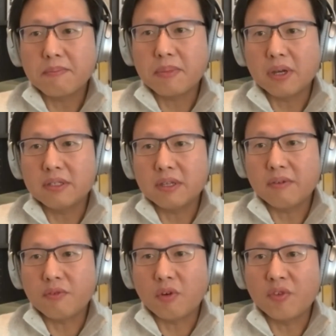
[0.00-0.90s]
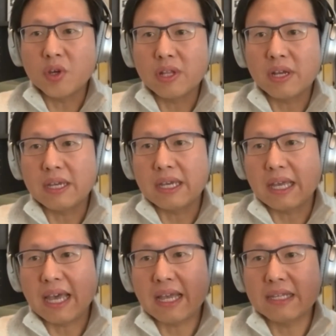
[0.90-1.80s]
But for viola,
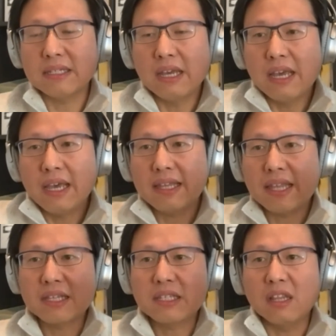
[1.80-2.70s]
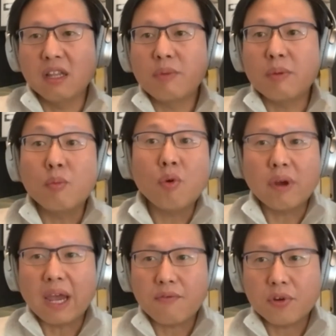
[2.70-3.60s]
it takes a little bit more
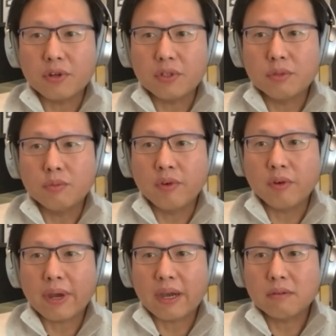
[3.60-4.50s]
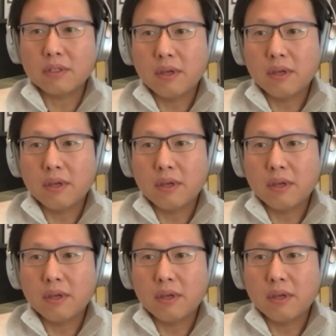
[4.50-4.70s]
effort to move around.